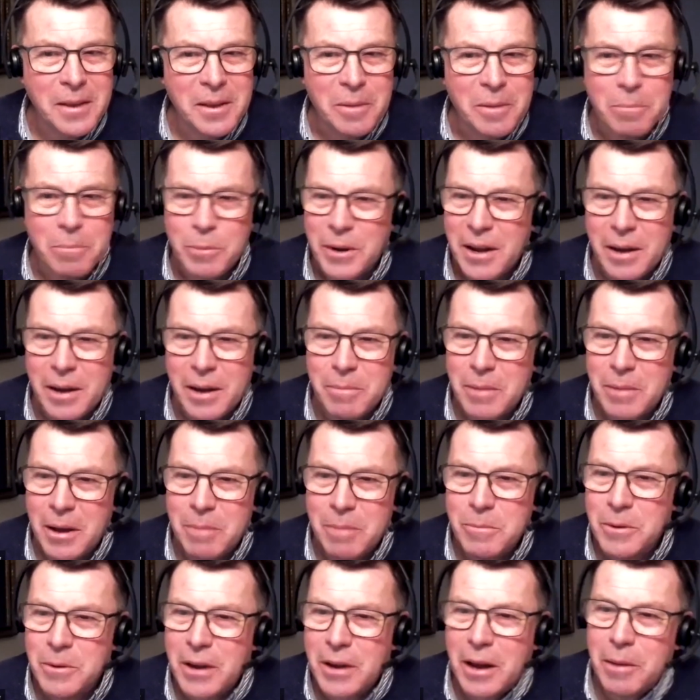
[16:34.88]
but
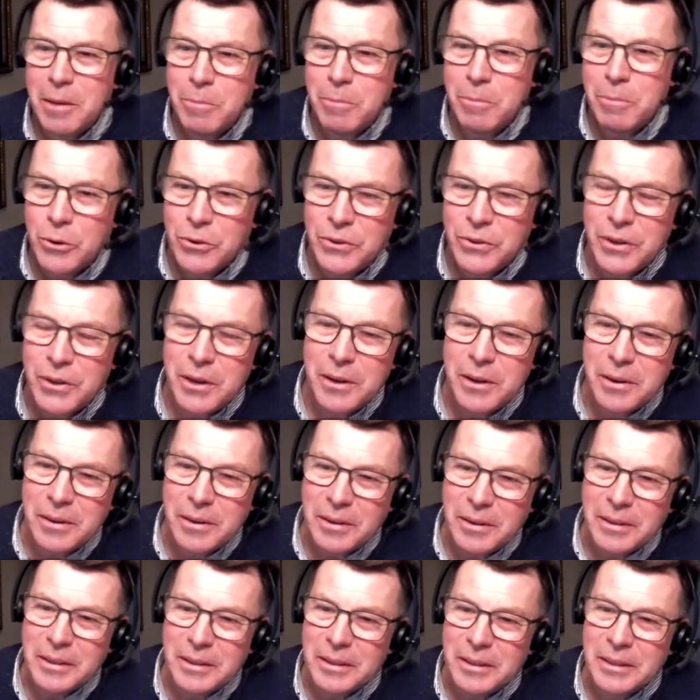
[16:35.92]
I'm not the
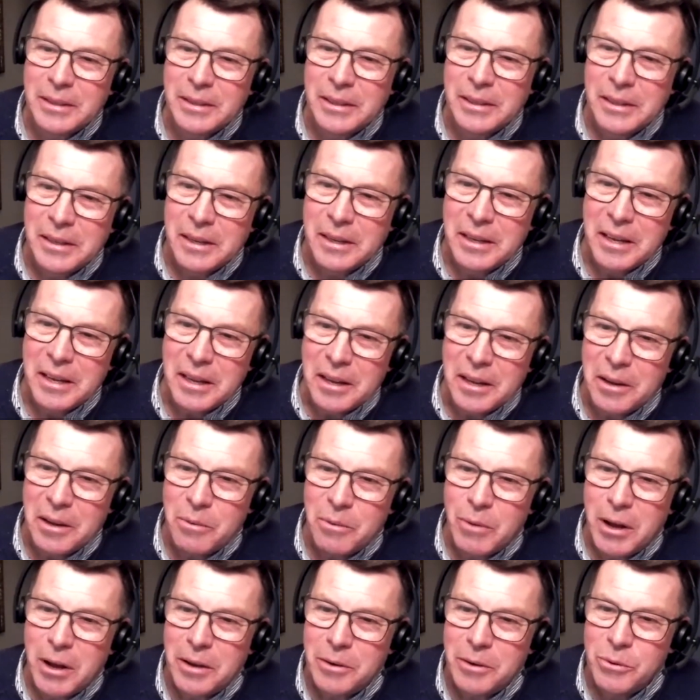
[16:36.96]

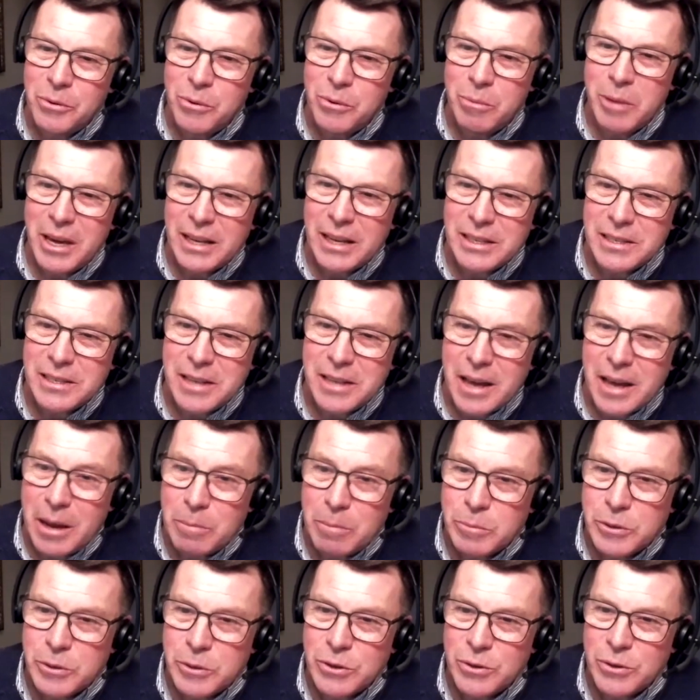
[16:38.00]
one who makes
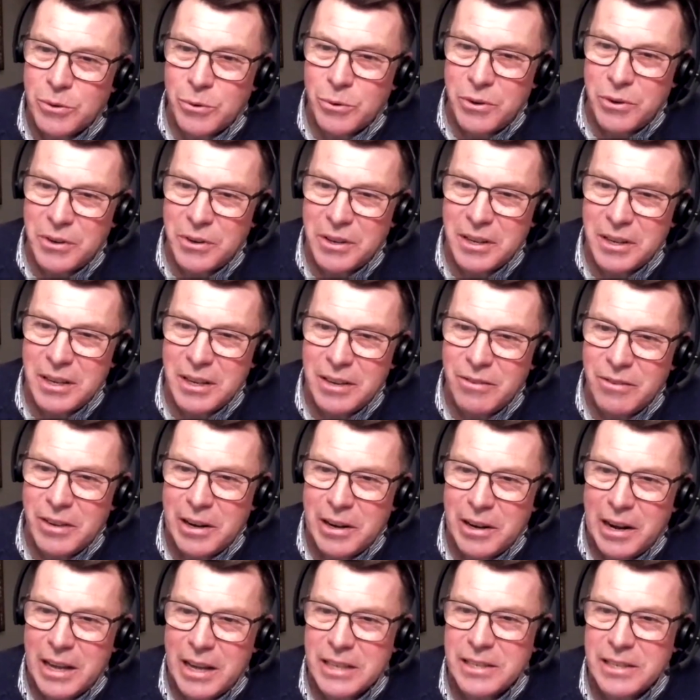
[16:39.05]
apps or
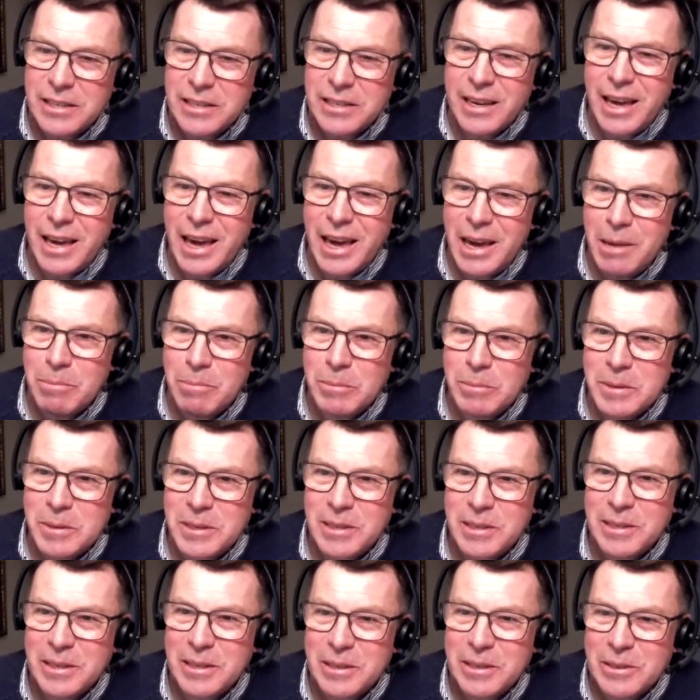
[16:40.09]
even less
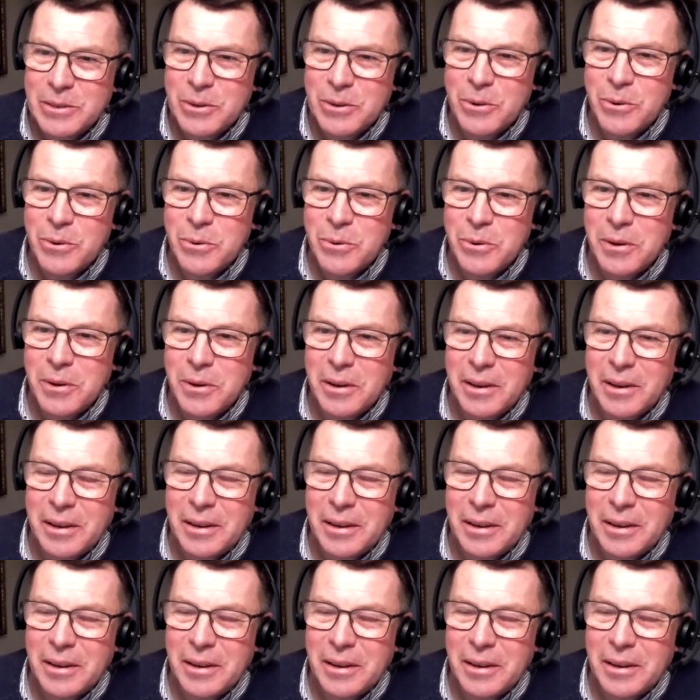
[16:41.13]
games. So